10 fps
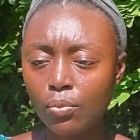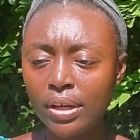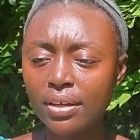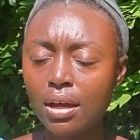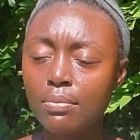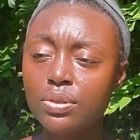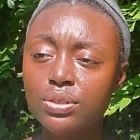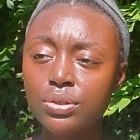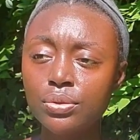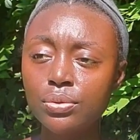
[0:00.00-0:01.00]
when it
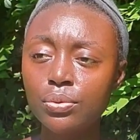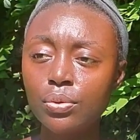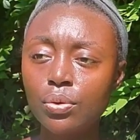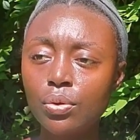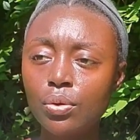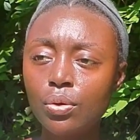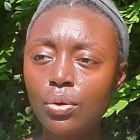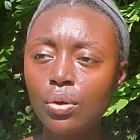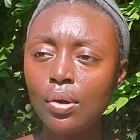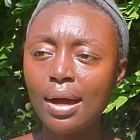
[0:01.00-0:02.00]
comes to
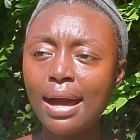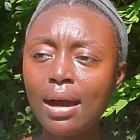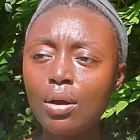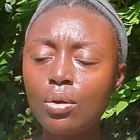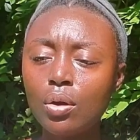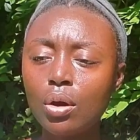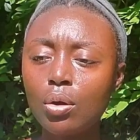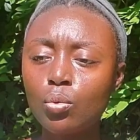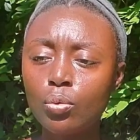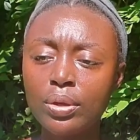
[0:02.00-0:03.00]
how
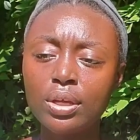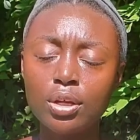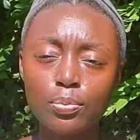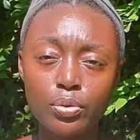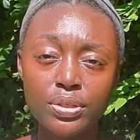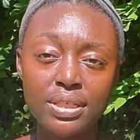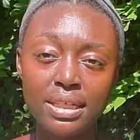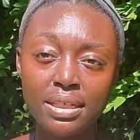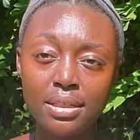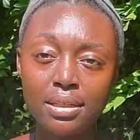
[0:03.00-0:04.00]
are we going to
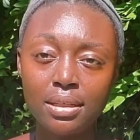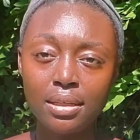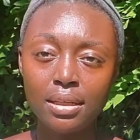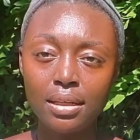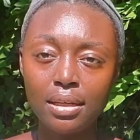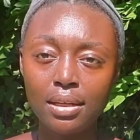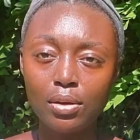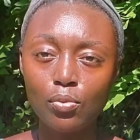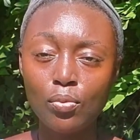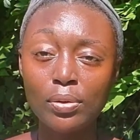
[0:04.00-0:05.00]
proceed
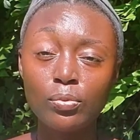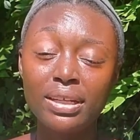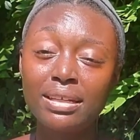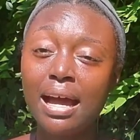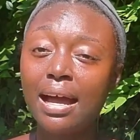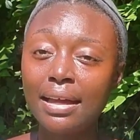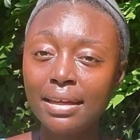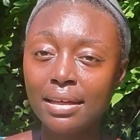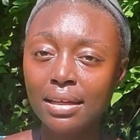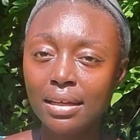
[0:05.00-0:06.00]
when we die,
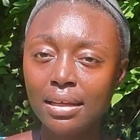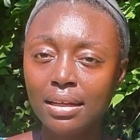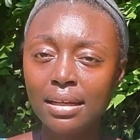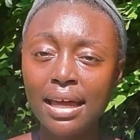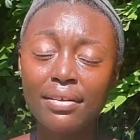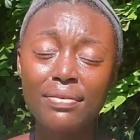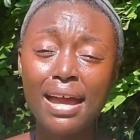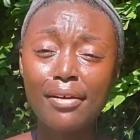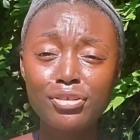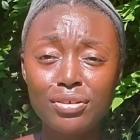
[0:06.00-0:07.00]
life
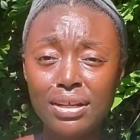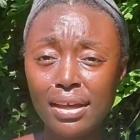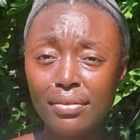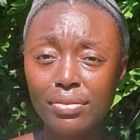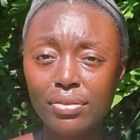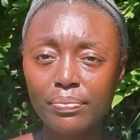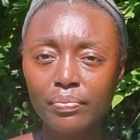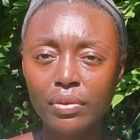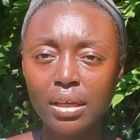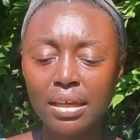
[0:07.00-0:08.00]
after death.
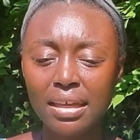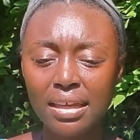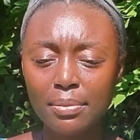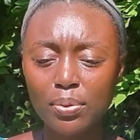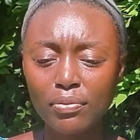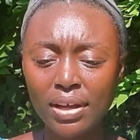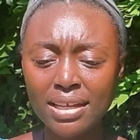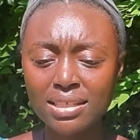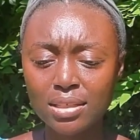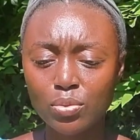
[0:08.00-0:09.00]
It
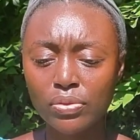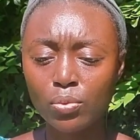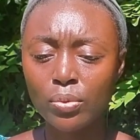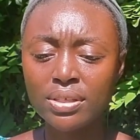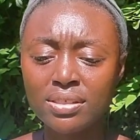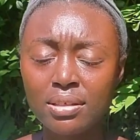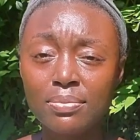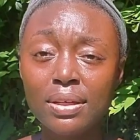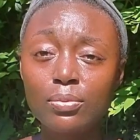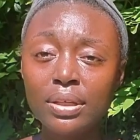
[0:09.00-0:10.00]
provides us with the
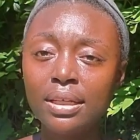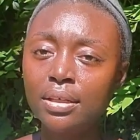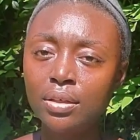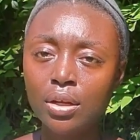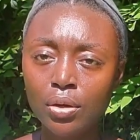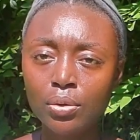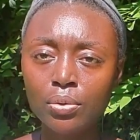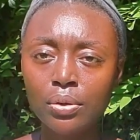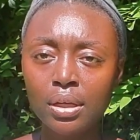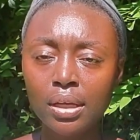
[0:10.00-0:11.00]
wisdom that we need to know
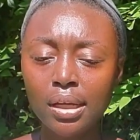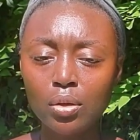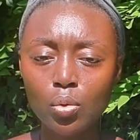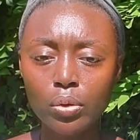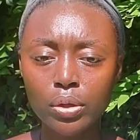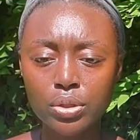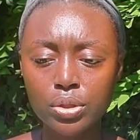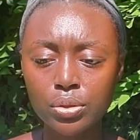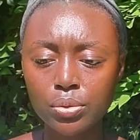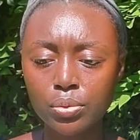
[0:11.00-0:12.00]
in order
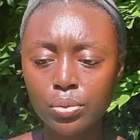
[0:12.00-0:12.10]
to